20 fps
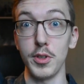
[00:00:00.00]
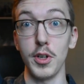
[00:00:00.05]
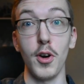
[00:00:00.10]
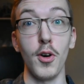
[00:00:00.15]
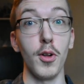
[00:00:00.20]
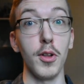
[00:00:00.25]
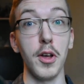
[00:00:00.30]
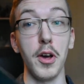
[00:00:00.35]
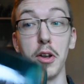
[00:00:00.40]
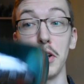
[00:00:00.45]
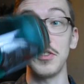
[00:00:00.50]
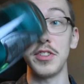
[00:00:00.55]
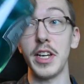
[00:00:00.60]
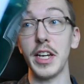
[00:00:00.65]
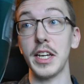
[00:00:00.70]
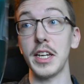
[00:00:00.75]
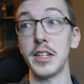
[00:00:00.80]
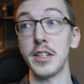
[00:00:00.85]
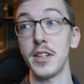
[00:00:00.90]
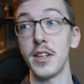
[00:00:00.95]
Just hold on a
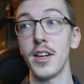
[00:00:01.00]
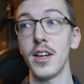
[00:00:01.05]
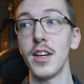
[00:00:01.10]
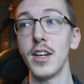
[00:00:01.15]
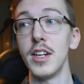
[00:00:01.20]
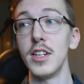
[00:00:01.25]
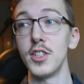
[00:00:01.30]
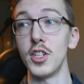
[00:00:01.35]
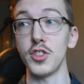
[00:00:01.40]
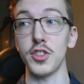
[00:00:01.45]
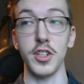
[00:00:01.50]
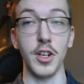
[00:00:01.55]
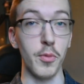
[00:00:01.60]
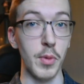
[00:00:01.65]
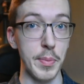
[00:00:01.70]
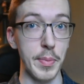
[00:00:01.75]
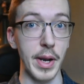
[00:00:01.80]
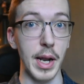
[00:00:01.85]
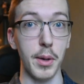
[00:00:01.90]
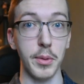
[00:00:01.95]
second. Just gonna
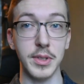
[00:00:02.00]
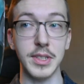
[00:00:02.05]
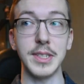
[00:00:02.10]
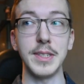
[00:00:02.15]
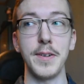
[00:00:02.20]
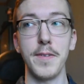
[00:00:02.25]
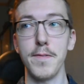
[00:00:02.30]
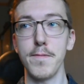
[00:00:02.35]
whip it out.